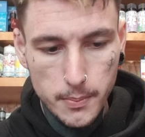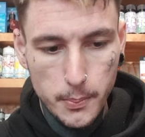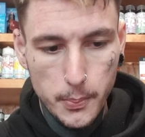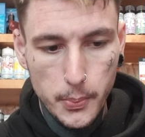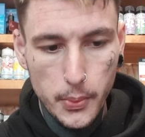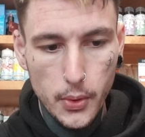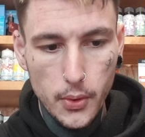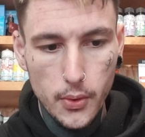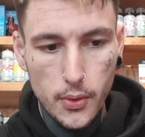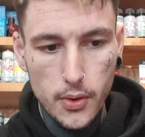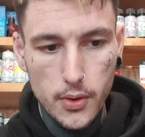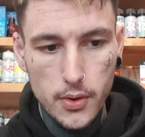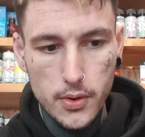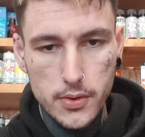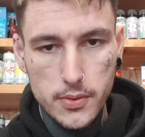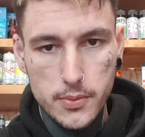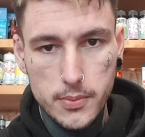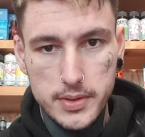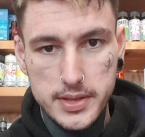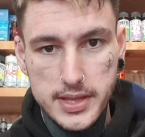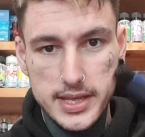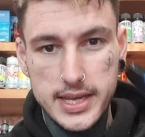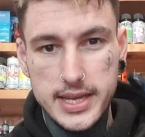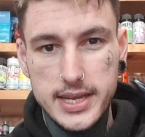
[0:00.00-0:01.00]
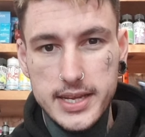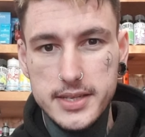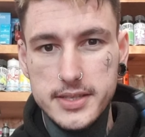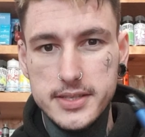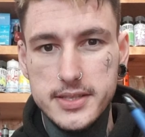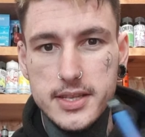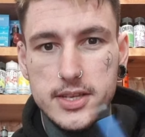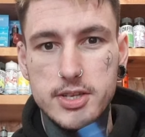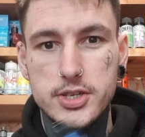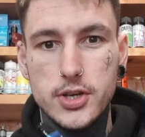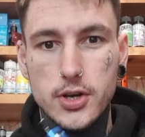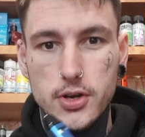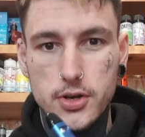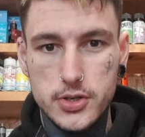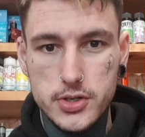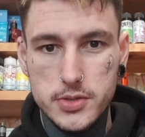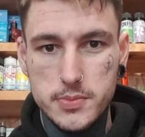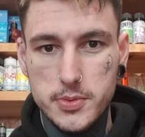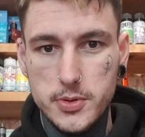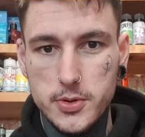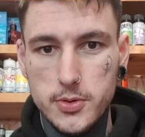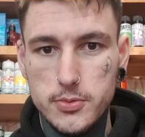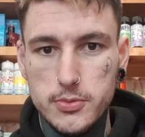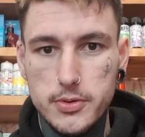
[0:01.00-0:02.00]
But with these, the
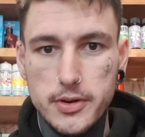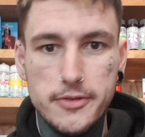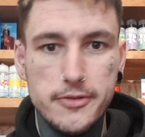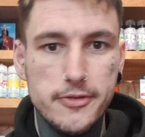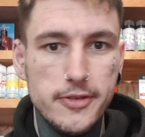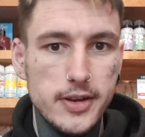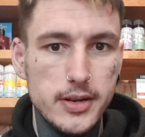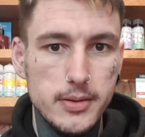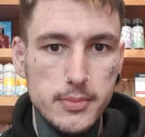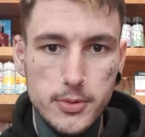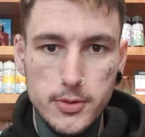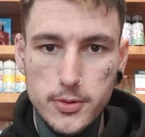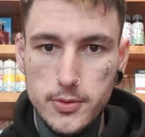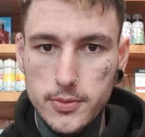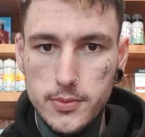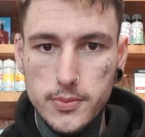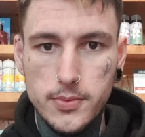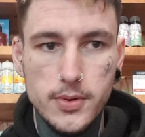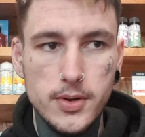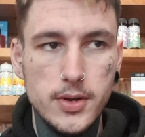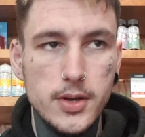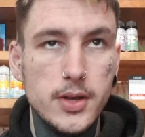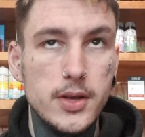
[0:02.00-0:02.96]
chargeable, refillable,